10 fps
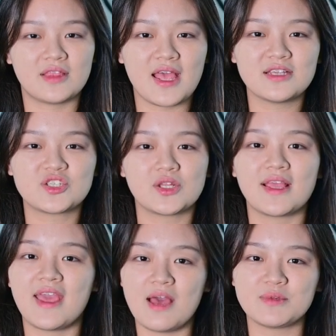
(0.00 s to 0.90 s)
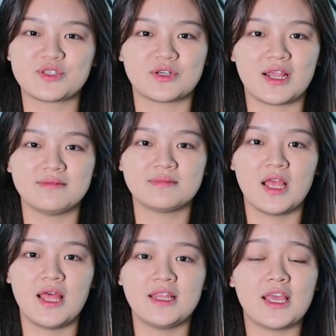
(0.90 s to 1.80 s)
thanks to the chemistry,
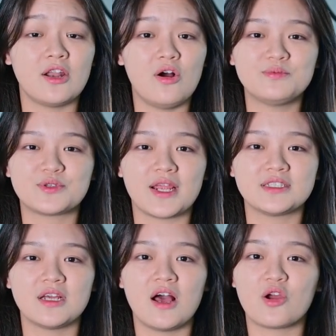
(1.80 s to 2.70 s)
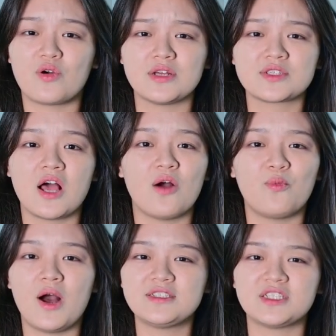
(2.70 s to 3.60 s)
they can operate across a
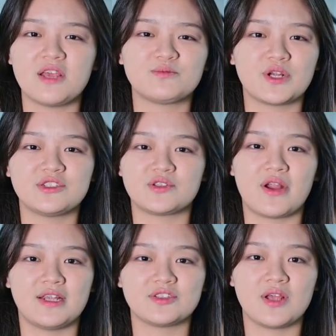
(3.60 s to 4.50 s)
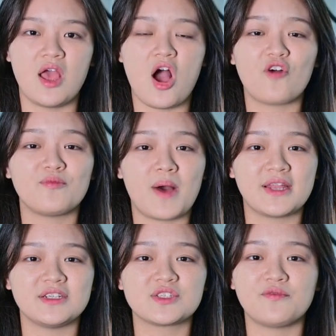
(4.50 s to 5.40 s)
wide temperature range of
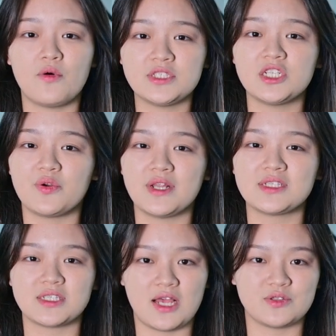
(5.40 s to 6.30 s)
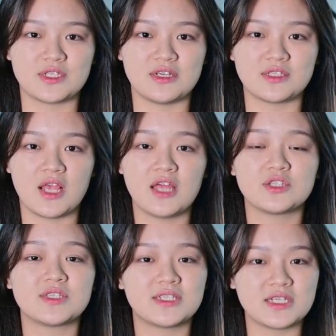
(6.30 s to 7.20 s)
minus 40 degrees Celsius
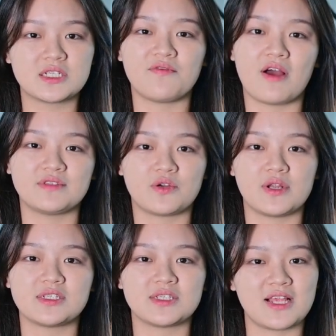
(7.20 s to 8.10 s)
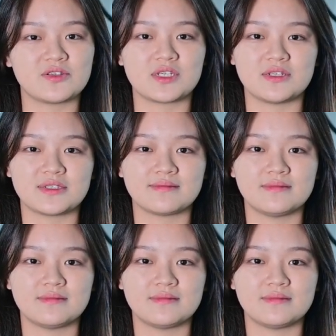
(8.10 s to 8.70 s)
to 65 degrees Celsius.